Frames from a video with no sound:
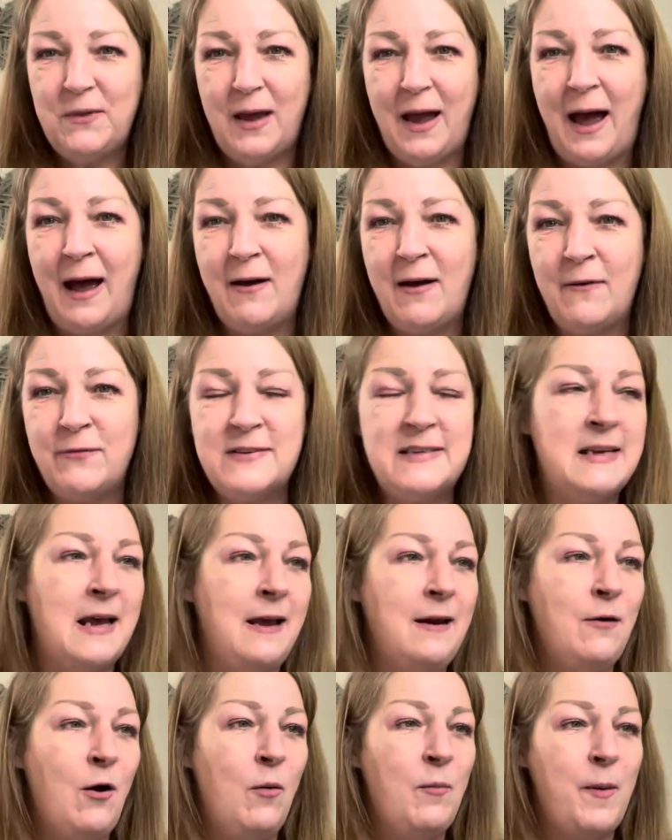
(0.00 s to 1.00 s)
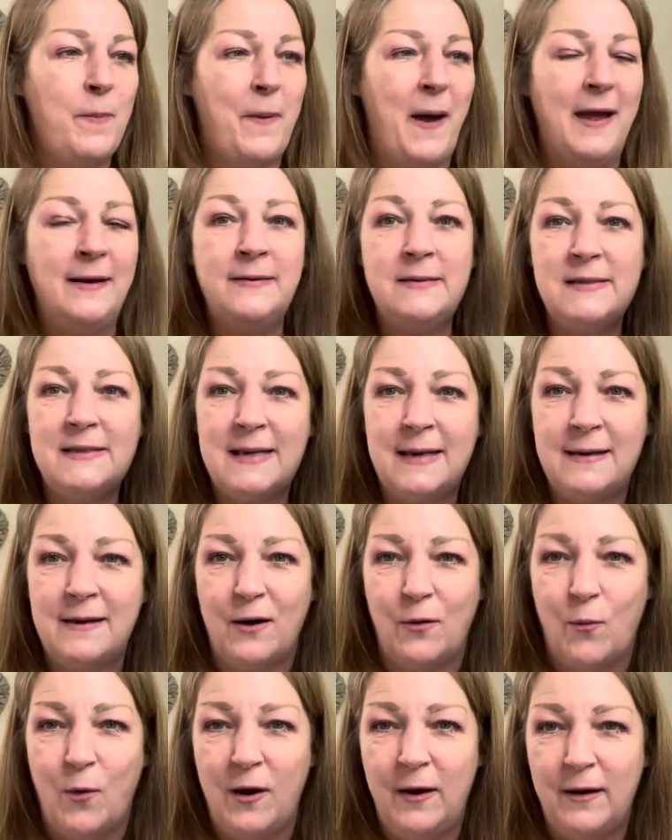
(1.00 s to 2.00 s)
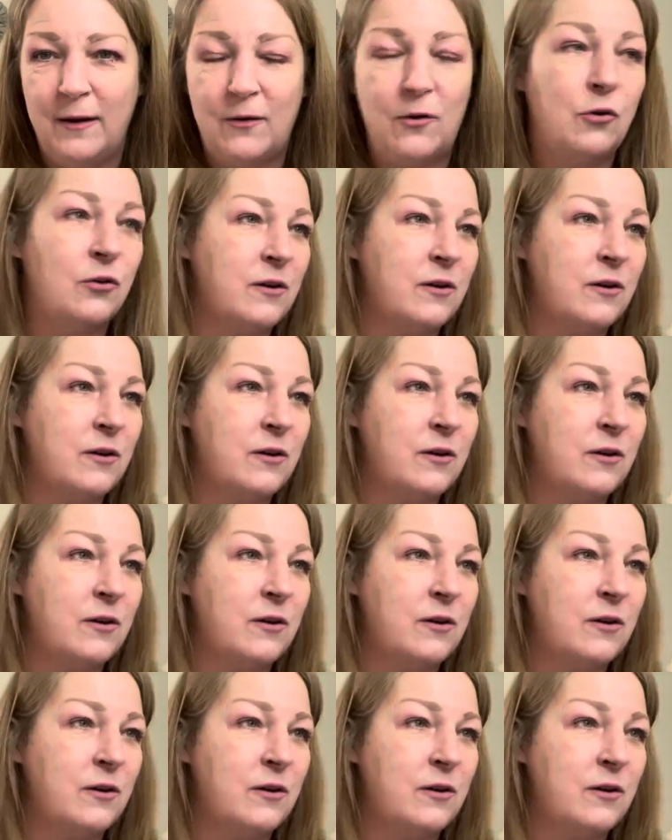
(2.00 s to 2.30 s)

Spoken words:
I've taken all my pens into work,